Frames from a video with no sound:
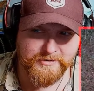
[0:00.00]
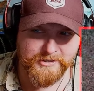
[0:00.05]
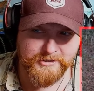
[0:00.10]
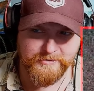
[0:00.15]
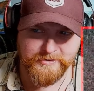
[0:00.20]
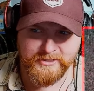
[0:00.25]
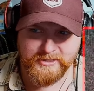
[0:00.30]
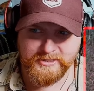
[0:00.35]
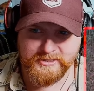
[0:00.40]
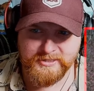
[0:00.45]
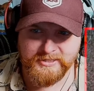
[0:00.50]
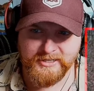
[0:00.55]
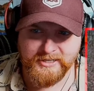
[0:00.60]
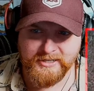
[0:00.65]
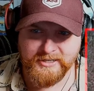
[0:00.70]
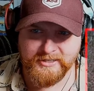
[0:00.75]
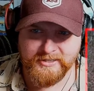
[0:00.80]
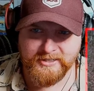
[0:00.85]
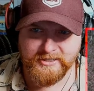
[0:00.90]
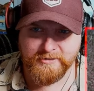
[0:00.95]
to an extent.
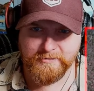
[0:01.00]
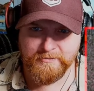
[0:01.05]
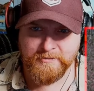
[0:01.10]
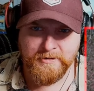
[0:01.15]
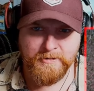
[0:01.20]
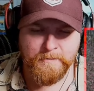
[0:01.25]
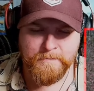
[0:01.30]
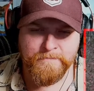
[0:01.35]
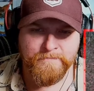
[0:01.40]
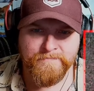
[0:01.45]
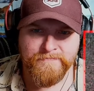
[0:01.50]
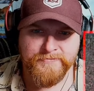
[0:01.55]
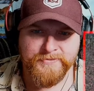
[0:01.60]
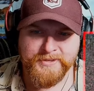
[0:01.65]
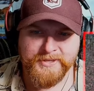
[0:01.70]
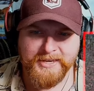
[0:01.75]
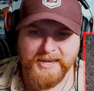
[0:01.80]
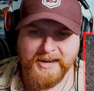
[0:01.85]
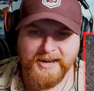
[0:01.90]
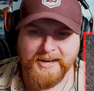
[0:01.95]
I think,
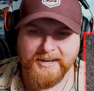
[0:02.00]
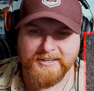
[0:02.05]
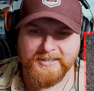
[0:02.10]
yeah,